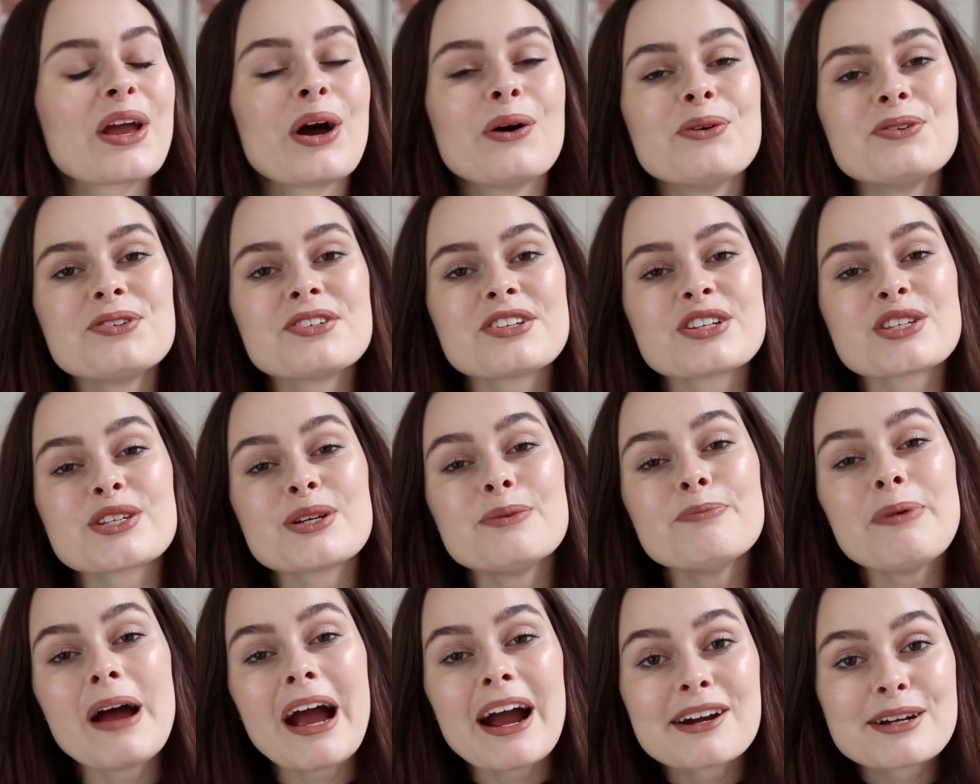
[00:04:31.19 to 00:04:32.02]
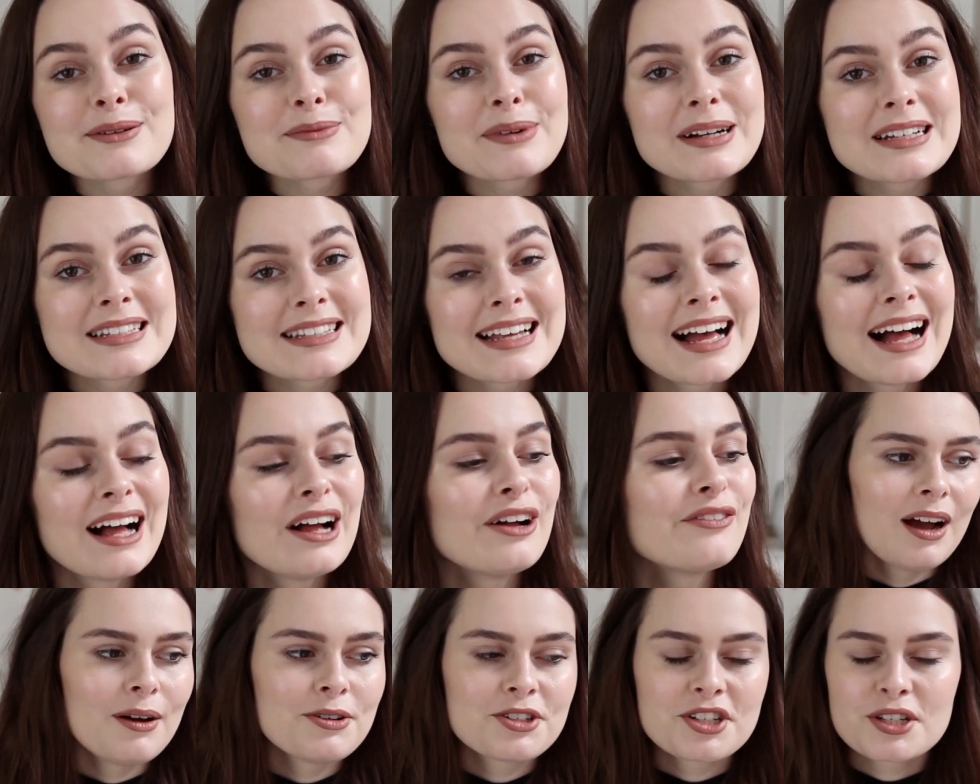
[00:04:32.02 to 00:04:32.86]
I was just comparing
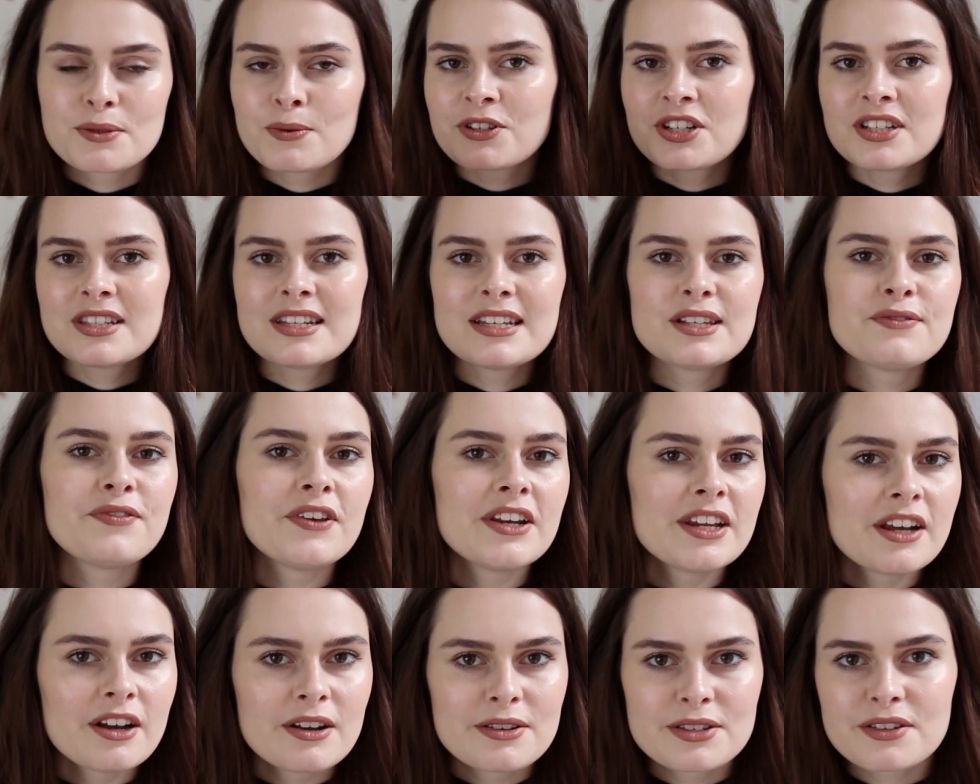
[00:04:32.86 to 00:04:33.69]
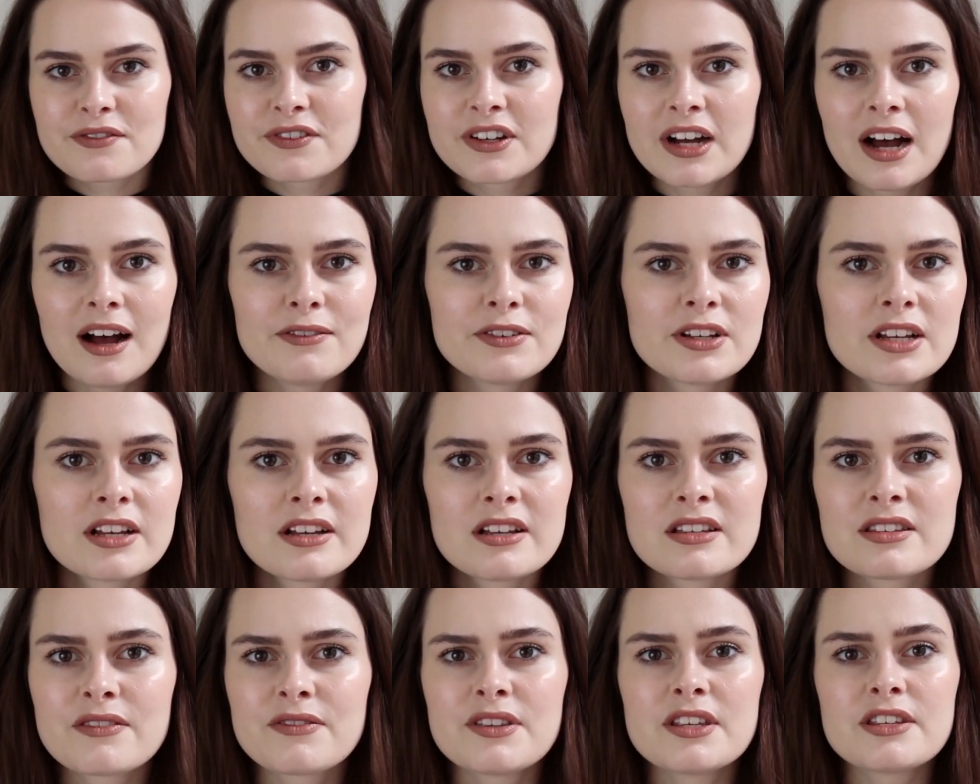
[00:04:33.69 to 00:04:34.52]
myself. I was just watching these videos of
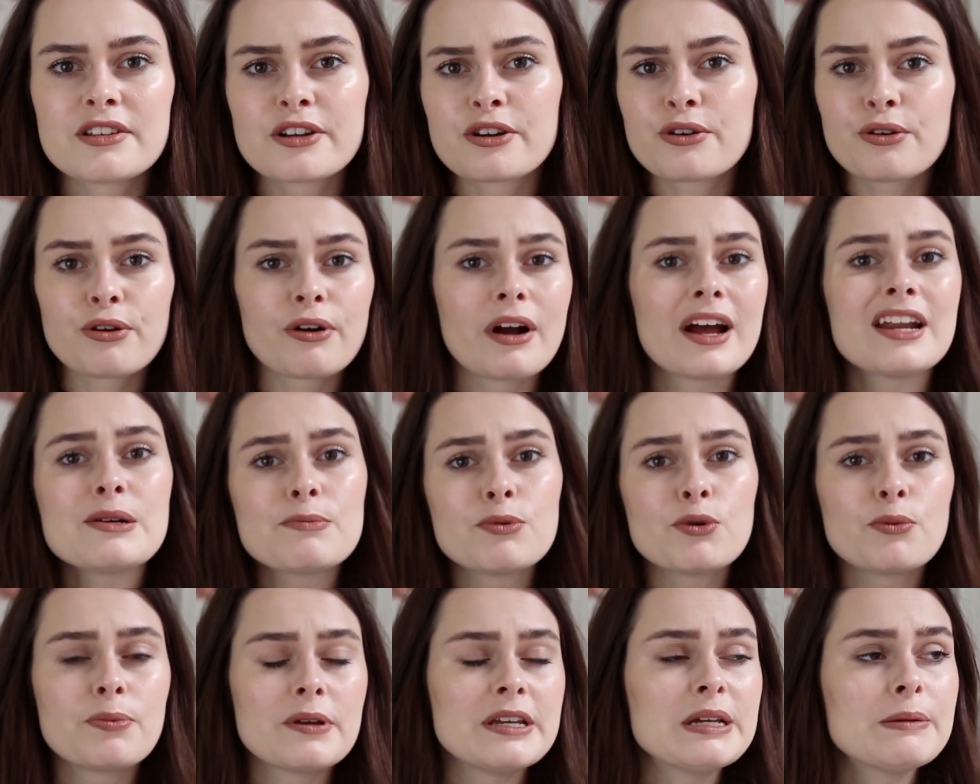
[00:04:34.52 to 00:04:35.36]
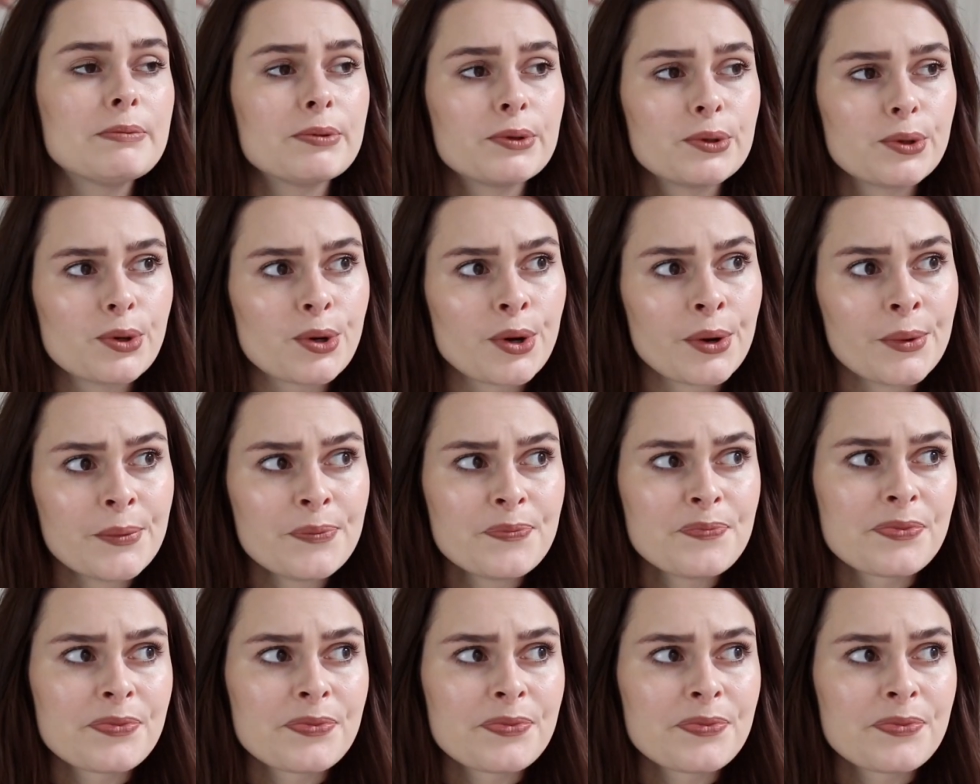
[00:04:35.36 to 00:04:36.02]
covers of these incredible people.